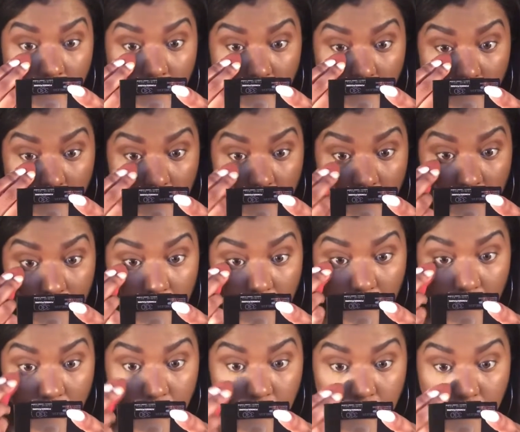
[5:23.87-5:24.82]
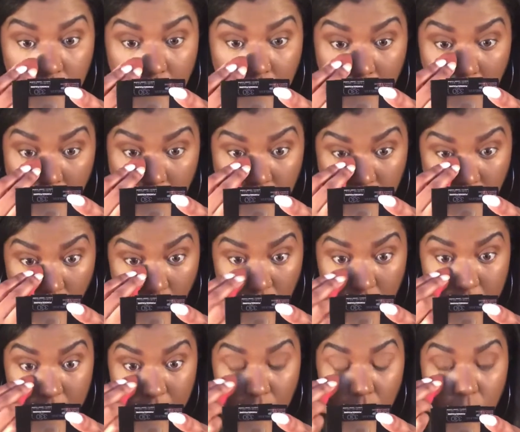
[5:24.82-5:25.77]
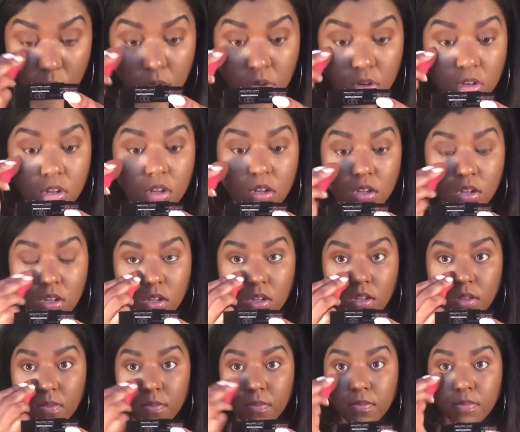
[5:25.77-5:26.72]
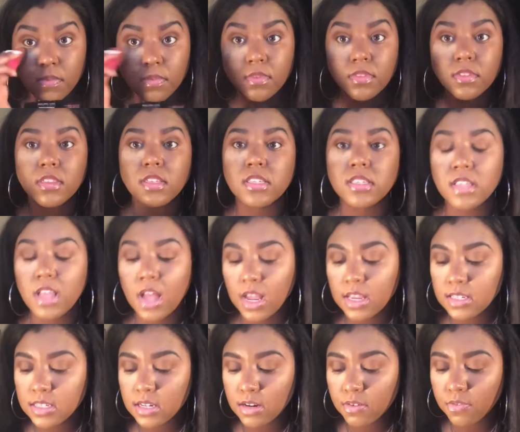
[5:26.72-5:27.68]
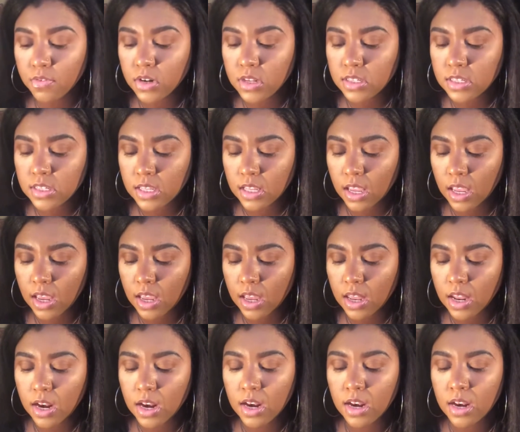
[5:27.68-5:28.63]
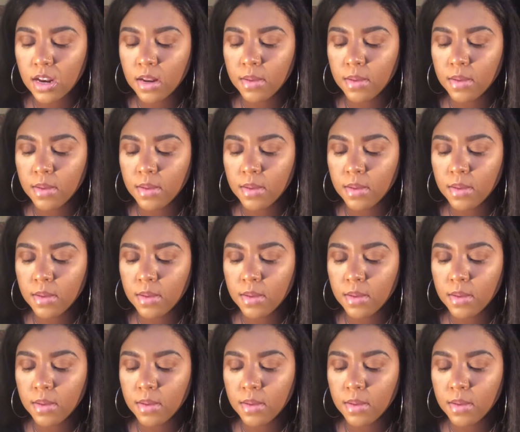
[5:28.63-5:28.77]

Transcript: and I want to talk about the size difference. And